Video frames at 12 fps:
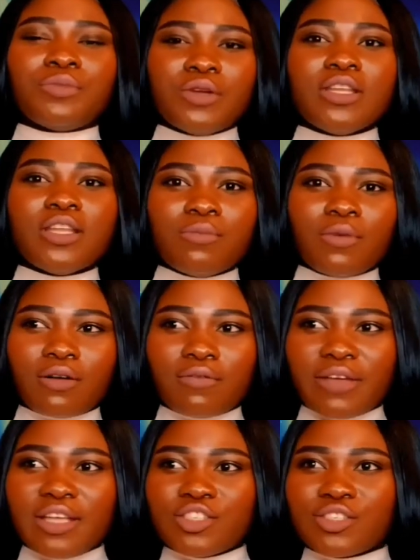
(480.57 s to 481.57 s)
We need
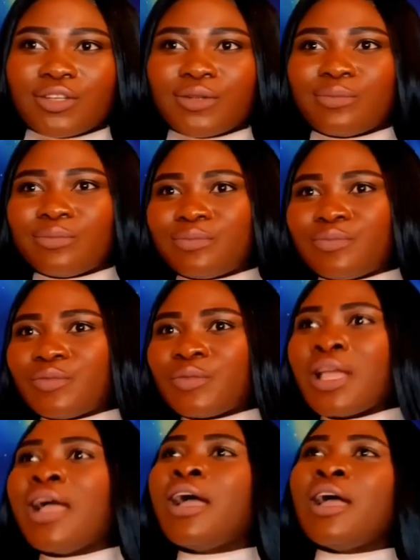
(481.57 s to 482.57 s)
motivation.
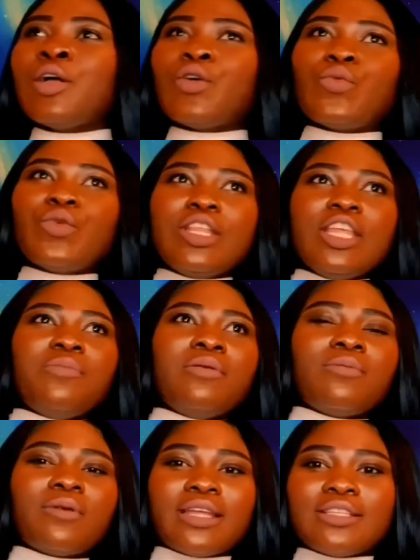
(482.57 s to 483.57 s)
We need
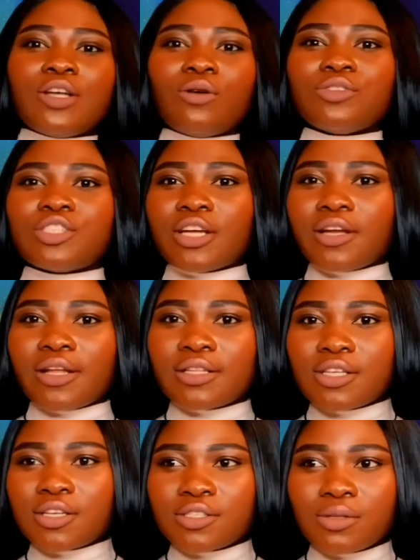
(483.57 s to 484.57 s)
people that's gonna share their
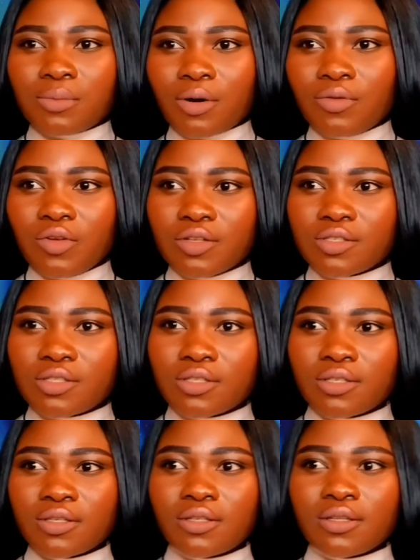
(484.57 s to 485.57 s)
testimonies.
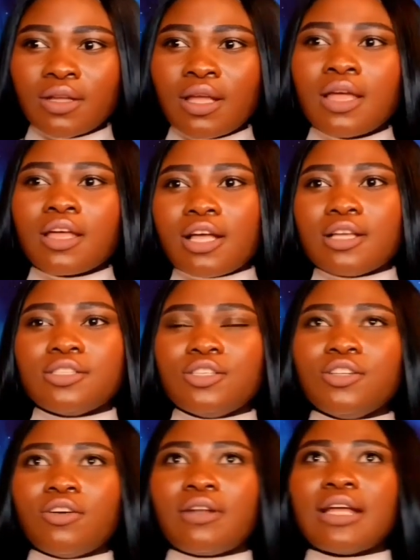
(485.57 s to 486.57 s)
Cause
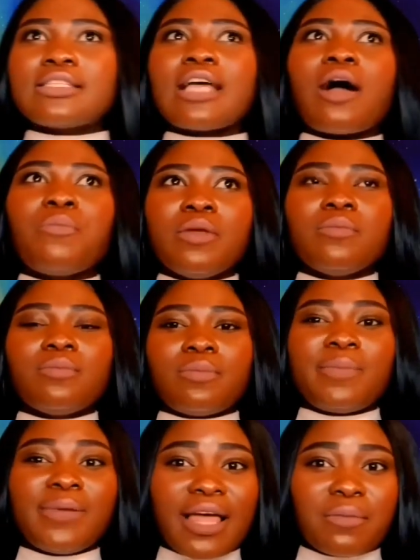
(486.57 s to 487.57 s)
you know, that's how
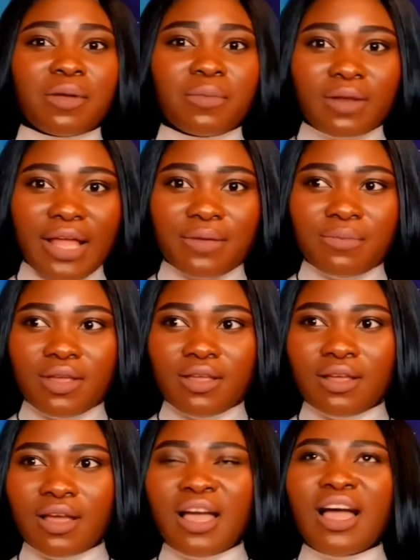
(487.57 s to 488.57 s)
people like me,
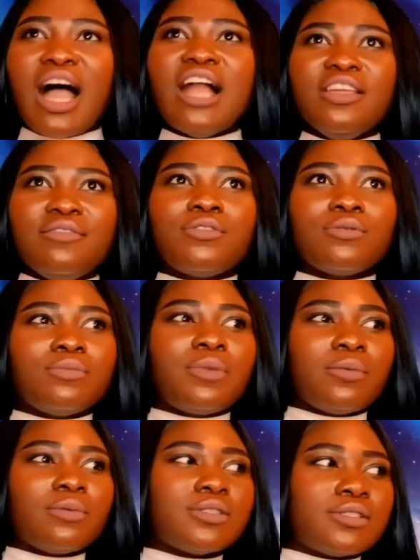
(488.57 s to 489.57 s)
I live through
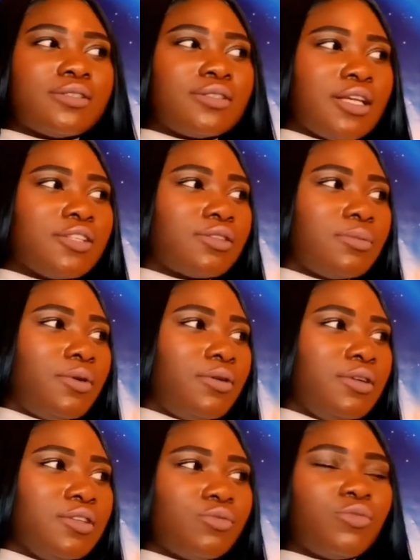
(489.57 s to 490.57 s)
people's
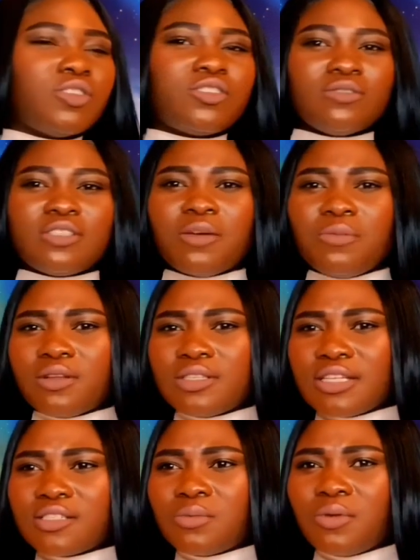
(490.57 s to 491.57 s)
testimonies. Once you tell me a
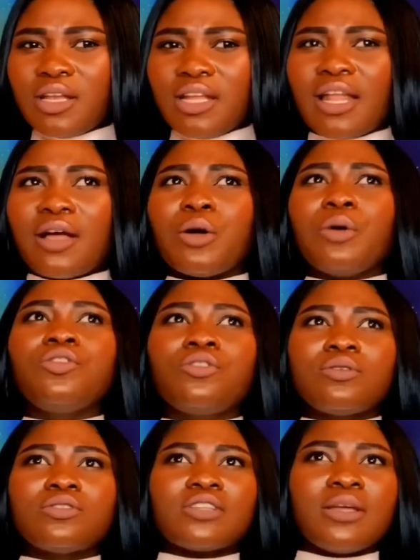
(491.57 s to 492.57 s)
testimony and I go
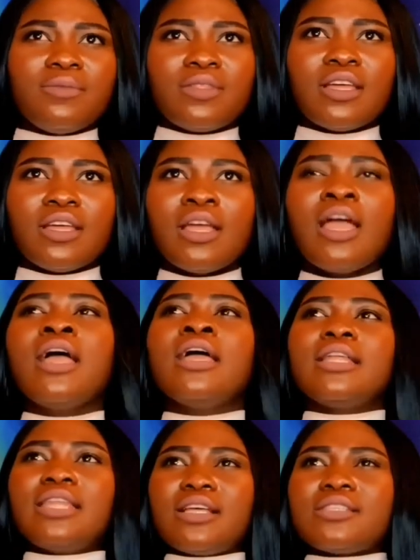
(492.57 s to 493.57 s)
through the same thing,
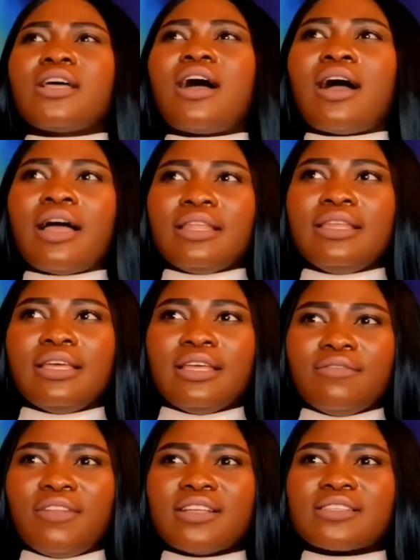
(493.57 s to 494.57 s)
that's how I
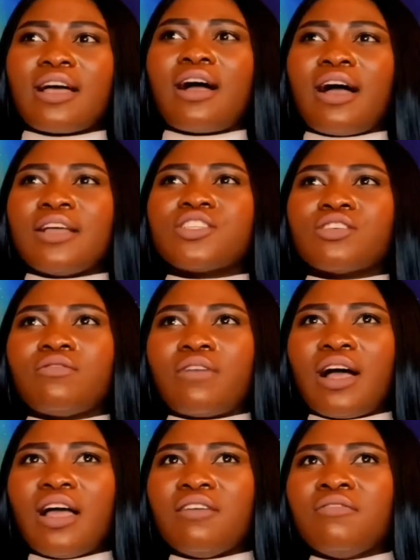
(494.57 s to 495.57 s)
live. That's how I
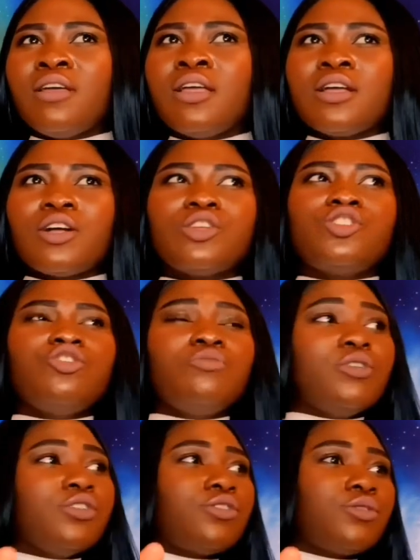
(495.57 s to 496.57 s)
survive. Because you've
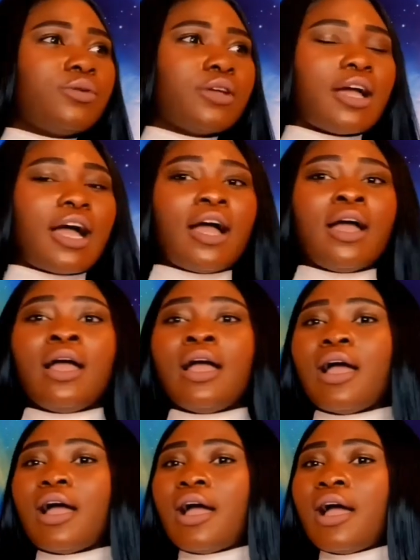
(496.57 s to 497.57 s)
been through it.
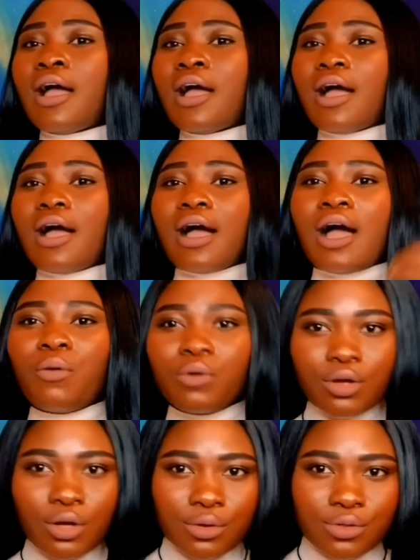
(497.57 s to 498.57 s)
I
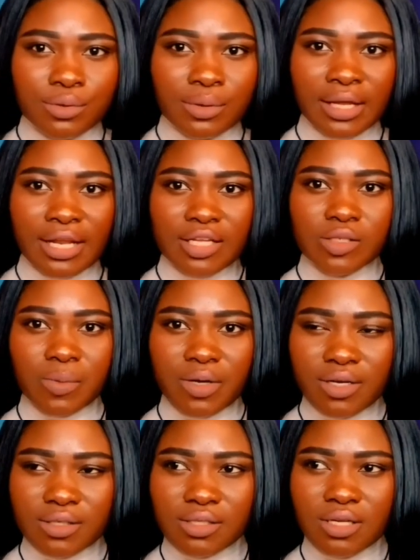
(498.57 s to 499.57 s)
want to go through it and
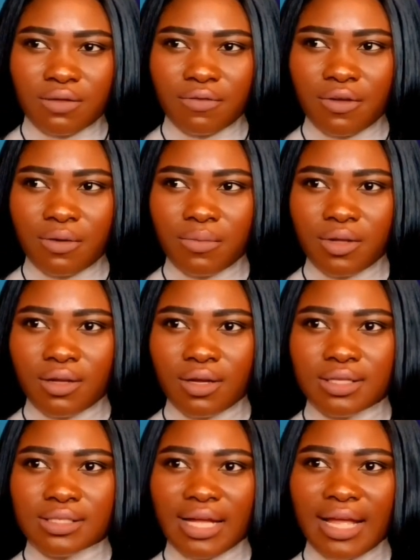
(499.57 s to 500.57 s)
experience it. You feel me?
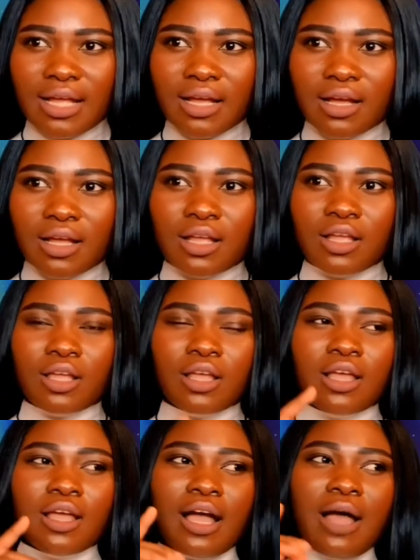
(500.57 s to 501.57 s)
Because, like,
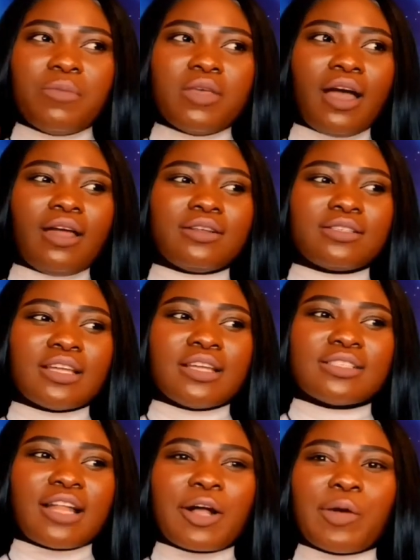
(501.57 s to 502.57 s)
I mean, I understand
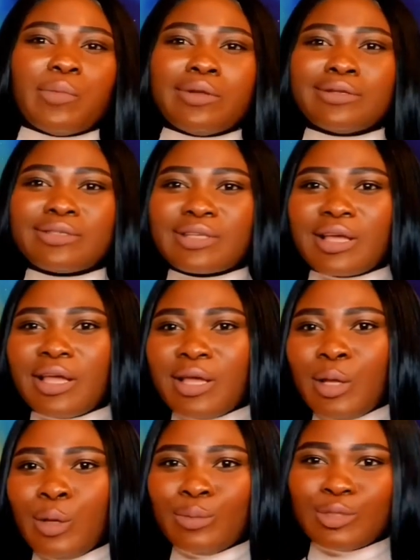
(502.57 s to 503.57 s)
it's not going to be the
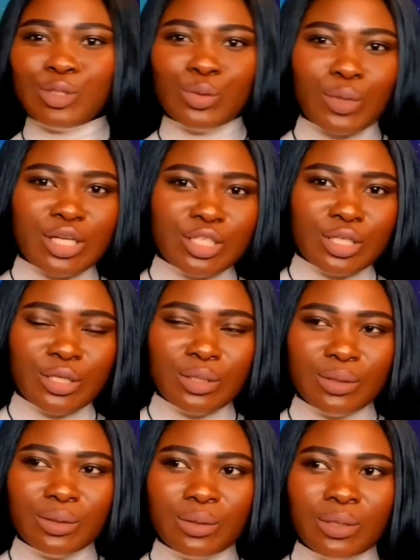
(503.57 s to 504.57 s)
same situation.
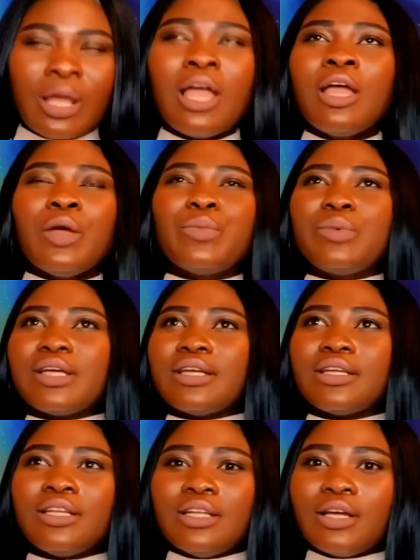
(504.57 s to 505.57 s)
But,
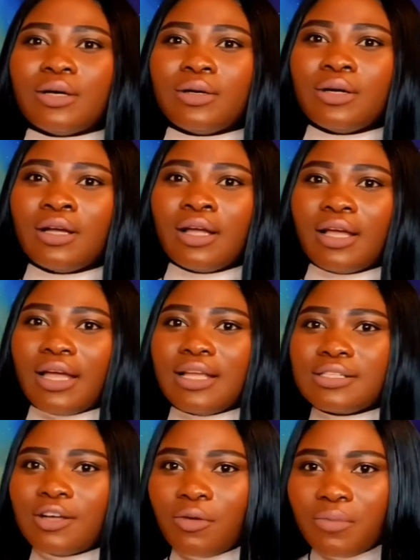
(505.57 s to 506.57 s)
you know,
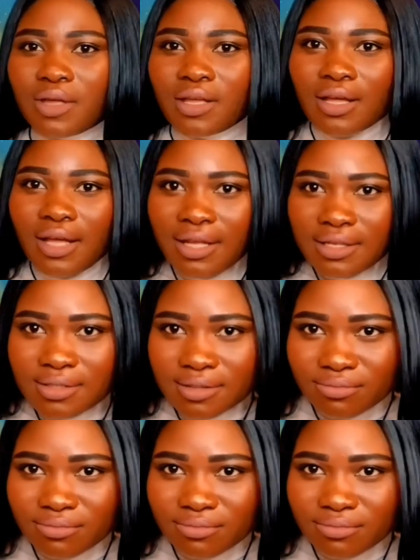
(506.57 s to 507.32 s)
It's not going to be the